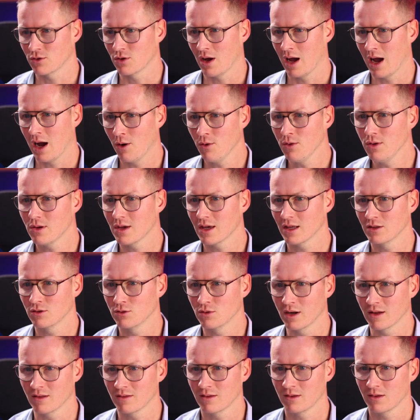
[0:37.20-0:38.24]
you how you can do
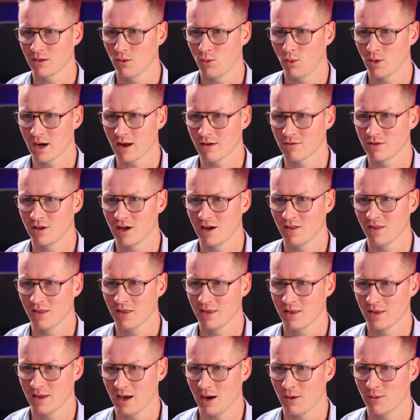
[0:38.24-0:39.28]
that, what I've done.
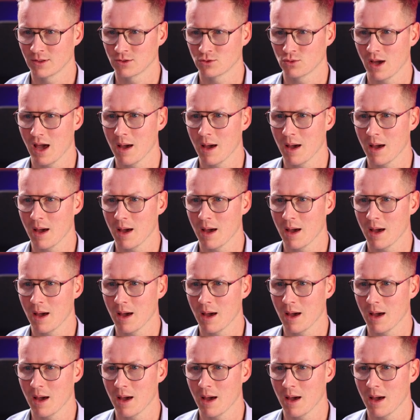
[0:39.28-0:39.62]
I went to